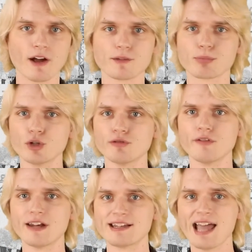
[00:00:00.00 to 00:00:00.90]
as proof
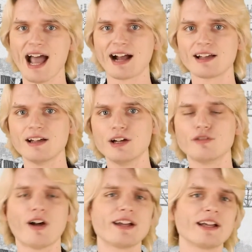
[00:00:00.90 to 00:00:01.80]
of an attack,
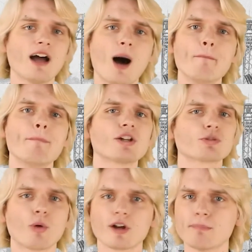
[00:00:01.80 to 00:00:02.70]
finding it a
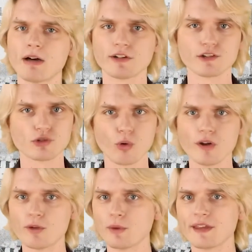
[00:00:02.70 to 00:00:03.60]
much more compelling
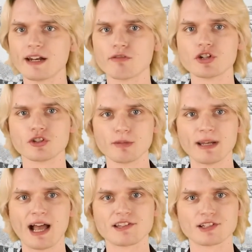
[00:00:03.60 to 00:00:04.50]
story than what they'd originally
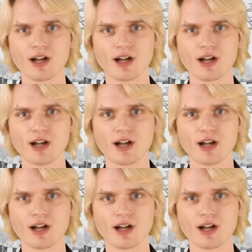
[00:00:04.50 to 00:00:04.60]
been asked to